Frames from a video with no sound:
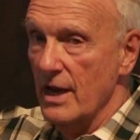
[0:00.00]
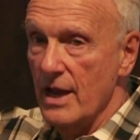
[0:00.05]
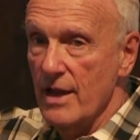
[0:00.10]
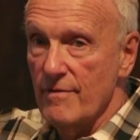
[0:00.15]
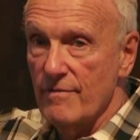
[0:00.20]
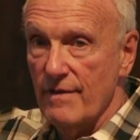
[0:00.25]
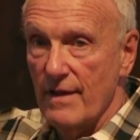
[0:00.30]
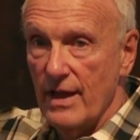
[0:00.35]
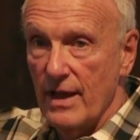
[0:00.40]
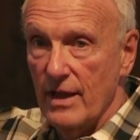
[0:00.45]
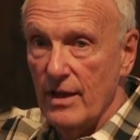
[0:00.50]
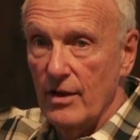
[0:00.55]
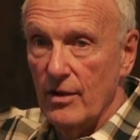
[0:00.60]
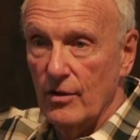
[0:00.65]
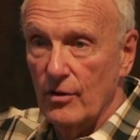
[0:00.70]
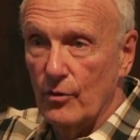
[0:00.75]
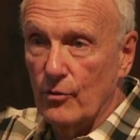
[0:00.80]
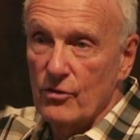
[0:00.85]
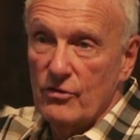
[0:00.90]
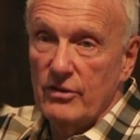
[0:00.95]
if a
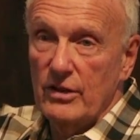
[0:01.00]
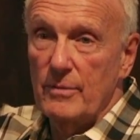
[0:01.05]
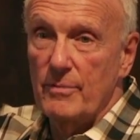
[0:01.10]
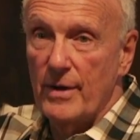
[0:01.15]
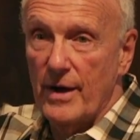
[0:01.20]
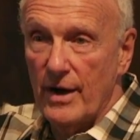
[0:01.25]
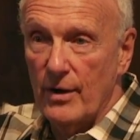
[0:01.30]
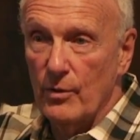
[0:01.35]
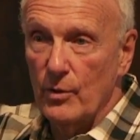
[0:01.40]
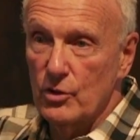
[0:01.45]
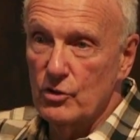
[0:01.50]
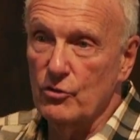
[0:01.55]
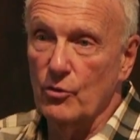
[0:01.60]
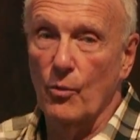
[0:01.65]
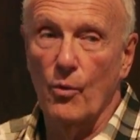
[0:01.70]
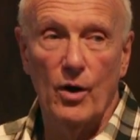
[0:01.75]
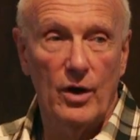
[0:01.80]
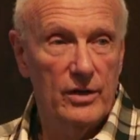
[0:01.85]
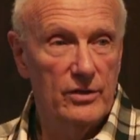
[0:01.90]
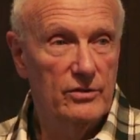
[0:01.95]
grizzly bear was to
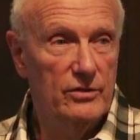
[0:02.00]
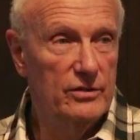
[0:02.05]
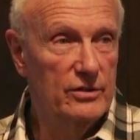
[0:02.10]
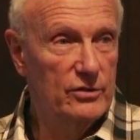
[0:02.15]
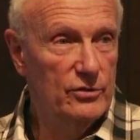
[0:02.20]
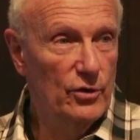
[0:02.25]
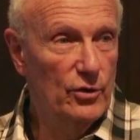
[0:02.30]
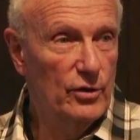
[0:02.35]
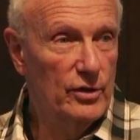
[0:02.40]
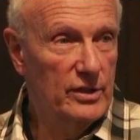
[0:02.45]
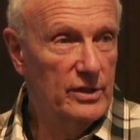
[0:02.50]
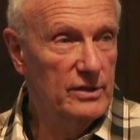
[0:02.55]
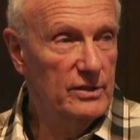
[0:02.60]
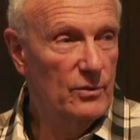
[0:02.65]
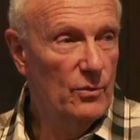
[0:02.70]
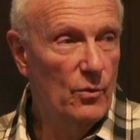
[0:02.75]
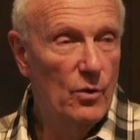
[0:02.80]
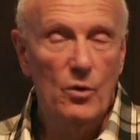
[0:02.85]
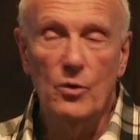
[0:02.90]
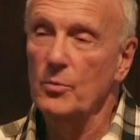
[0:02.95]
walk into the door,
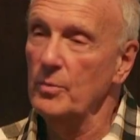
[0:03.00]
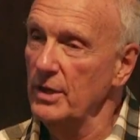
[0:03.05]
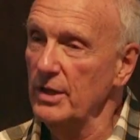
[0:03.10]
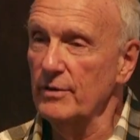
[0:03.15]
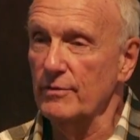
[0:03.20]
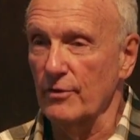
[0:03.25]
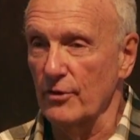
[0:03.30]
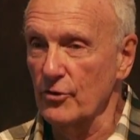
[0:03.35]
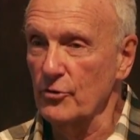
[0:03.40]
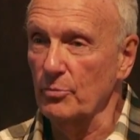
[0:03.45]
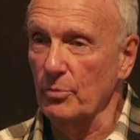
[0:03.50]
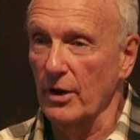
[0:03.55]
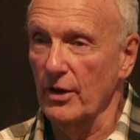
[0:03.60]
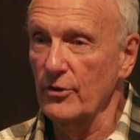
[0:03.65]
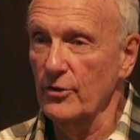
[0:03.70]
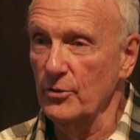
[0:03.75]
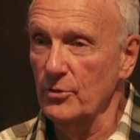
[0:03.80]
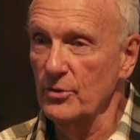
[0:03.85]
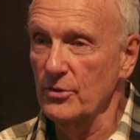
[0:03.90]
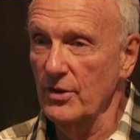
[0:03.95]
what would be the first
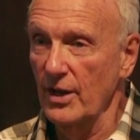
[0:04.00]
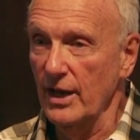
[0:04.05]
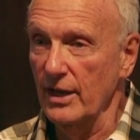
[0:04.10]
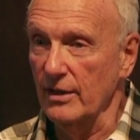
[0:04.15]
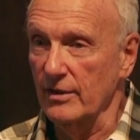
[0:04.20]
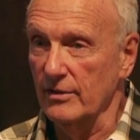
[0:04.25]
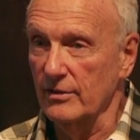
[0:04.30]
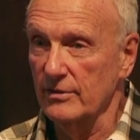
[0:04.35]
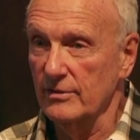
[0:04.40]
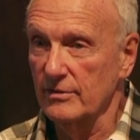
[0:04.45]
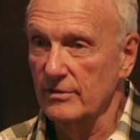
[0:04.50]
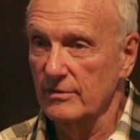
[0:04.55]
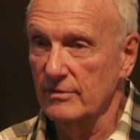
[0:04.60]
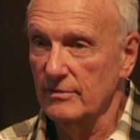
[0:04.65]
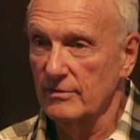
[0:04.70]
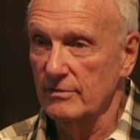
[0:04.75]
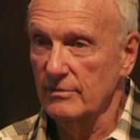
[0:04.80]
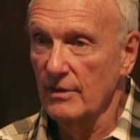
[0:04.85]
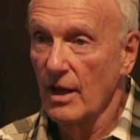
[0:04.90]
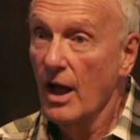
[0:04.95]
breath you would take?
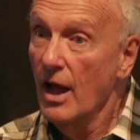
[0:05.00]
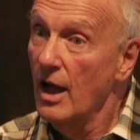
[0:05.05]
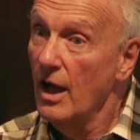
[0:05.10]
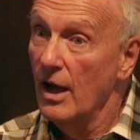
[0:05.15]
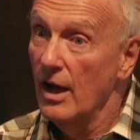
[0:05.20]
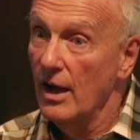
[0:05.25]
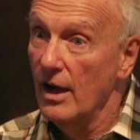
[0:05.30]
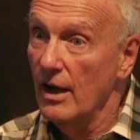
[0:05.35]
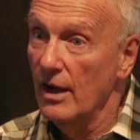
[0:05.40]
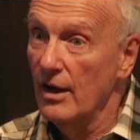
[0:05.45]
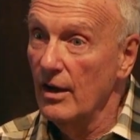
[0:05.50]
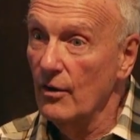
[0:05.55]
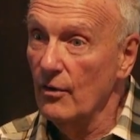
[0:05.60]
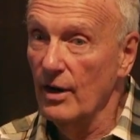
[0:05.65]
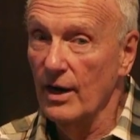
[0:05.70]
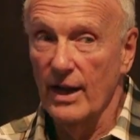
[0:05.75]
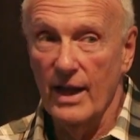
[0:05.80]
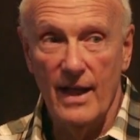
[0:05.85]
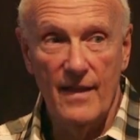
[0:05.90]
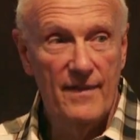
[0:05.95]

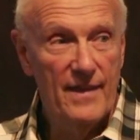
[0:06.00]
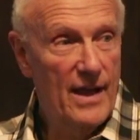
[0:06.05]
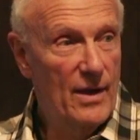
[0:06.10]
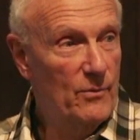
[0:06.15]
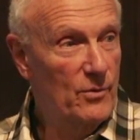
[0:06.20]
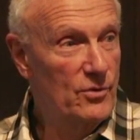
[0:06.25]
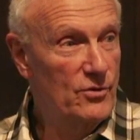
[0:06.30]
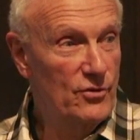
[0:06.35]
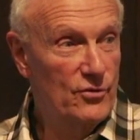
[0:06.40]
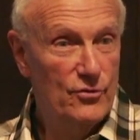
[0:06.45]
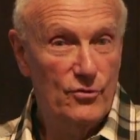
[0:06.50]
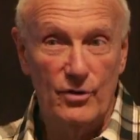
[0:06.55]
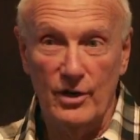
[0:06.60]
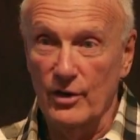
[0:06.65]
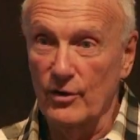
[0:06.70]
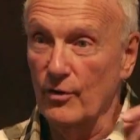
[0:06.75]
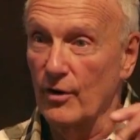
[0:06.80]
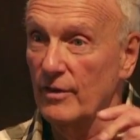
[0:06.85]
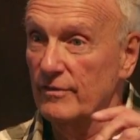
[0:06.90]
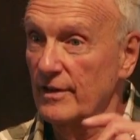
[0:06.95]
Right. And that would just
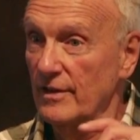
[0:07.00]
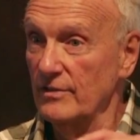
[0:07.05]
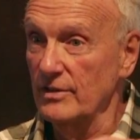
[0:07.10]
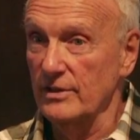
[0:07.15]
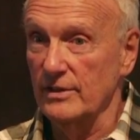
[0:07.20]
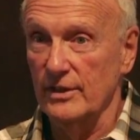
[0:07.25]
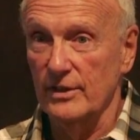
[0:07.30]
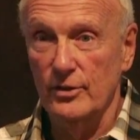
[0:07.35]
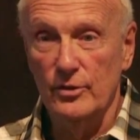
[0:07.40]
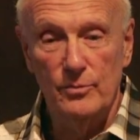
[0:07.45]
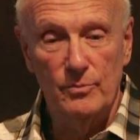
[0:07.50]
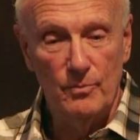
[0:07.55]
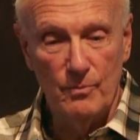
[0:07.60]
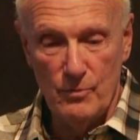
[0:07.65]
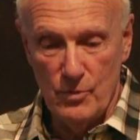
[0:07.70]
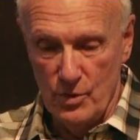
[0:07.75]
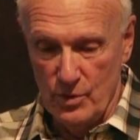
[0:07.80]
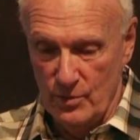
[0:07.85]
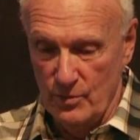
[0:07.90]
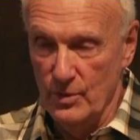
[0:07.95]
trigger off everything.
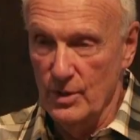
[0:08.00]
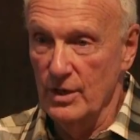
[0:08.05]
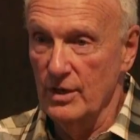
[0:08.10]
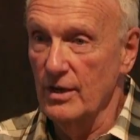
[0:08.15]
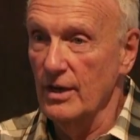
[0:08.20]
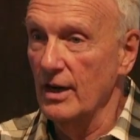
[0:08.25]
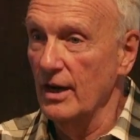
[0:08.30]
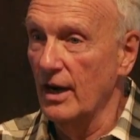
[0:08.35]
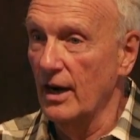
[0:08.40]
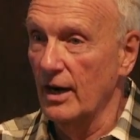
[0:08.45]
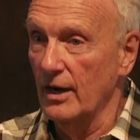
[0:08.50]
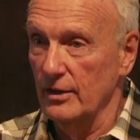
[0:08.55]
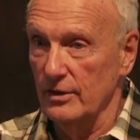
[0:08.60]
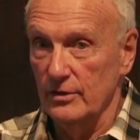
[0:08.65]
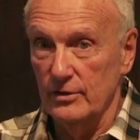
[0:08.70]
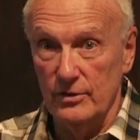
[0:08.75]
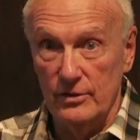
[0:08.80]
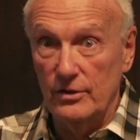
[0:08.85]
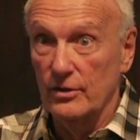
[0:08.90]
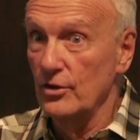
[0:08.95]

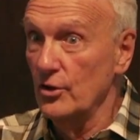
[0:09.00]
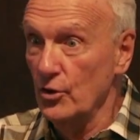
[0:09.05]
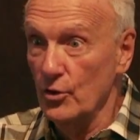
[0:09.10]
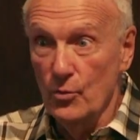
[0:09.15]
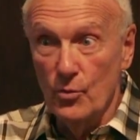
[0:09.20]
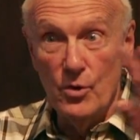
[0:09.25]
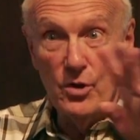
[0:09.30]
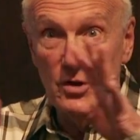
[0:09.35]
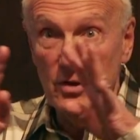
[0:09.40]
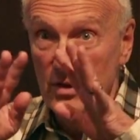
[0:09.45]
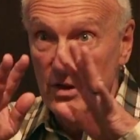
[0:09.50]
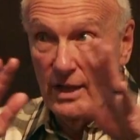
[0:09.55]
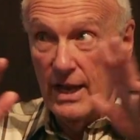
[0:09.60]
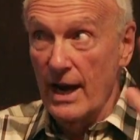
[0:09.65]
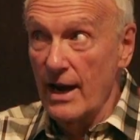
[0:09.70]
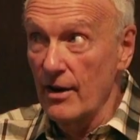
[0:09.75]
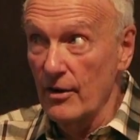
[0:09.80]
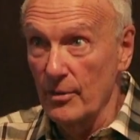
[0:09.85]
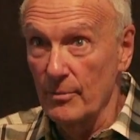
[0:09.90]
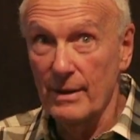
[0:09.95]
You wouldn't
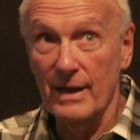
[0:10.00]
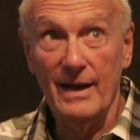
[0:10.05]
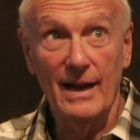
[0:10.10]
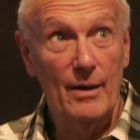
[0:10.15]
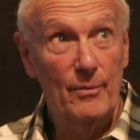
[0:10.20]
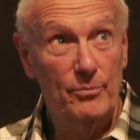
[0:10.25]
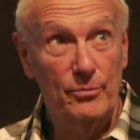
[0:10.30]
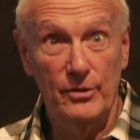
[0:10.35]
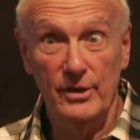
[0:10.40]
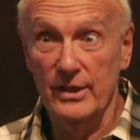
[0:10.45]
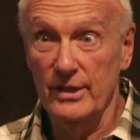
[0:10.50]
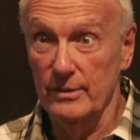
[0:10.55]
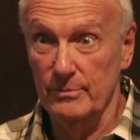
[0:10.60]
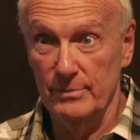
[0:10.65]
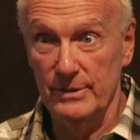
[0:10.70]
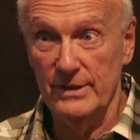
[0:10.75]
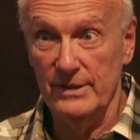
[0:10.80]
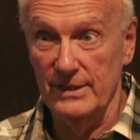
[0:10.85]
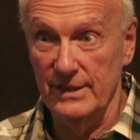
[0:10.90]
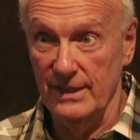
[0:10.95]
care about how pretty the
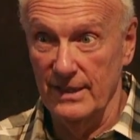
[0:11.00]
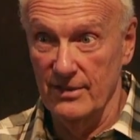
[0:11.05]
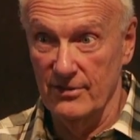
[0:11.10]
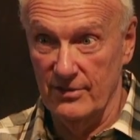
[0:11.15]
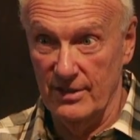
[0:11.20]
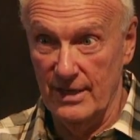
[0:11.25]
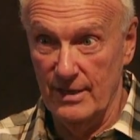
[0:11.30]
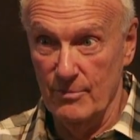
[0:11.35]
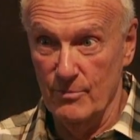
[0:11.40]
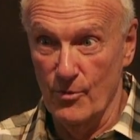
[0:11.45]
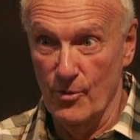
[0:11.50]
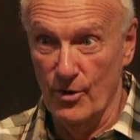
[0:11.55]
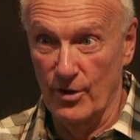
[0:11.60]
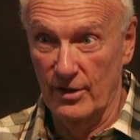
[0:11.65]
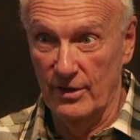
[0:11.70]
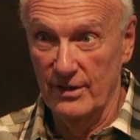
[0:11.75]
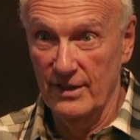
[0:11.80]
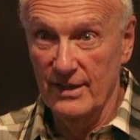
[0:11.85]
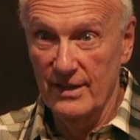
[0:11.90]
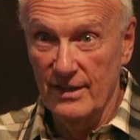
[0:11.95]
building is
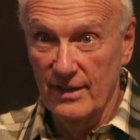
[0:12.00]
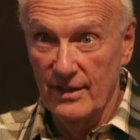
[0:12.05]
anymore.